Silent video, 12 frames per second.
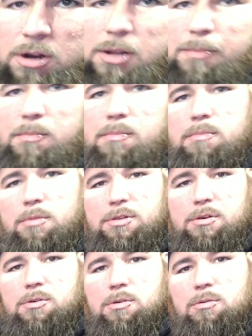really
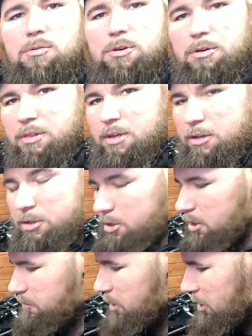methodical doing this.
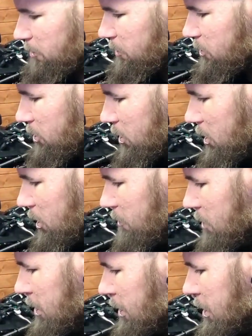I've taken my
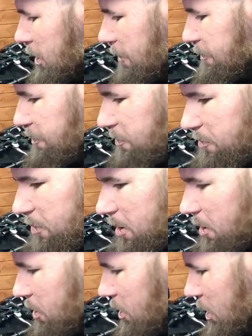time.
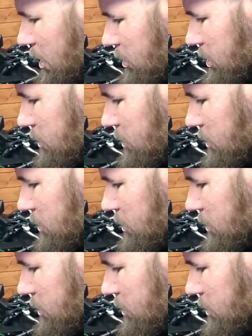I